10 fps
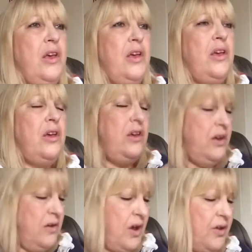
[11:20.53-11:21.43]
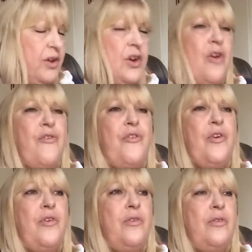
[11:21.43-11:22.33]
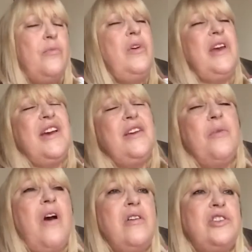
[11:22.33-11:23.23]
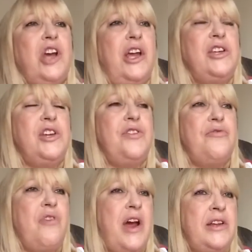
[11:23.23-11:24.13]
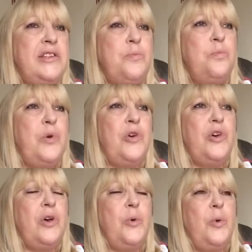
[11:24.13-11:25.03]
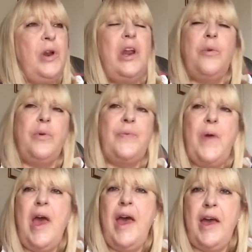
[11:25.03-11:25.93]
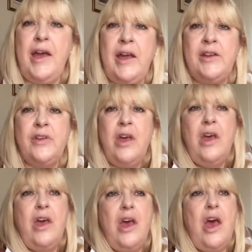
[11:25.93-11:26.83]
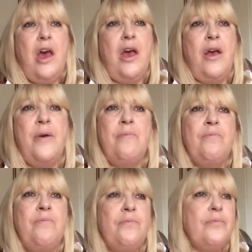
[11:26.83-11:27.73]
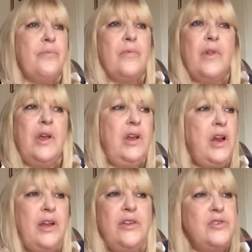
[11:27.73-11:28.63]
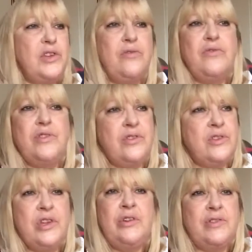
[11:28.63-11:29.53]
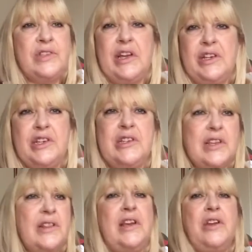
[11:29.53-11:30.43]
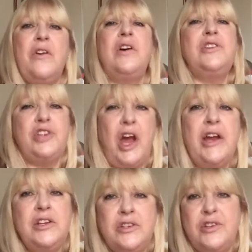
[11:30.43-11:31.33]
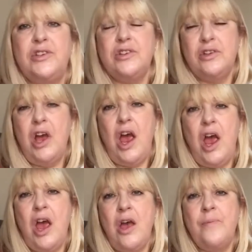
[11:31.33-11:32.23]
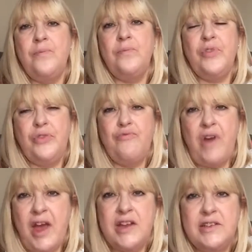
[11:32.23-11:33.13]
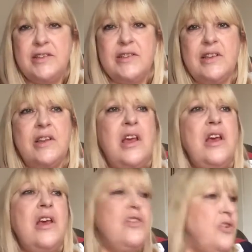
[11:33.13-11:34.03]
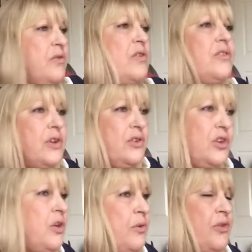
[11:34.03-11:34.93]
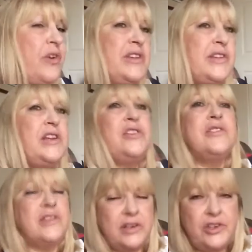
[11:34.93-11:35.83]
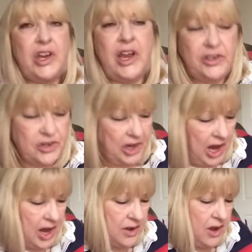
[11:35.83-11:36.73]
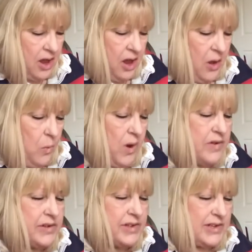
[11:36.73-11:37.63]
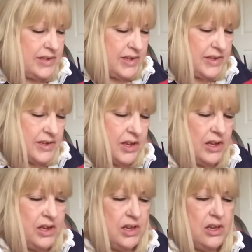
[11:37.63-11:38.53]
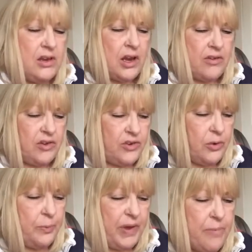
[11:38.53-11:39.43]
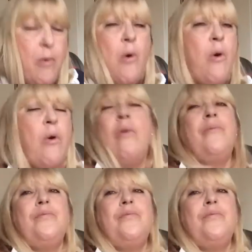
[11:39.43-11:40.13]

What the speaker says: You know, you're not for, well, yeah, you are changing threads, but like with the Haid, like you'll do 2 stitches and then you've got to change threads and do another 2 or 3 stitches and then change again. Whereas this is, you know, you do a bit more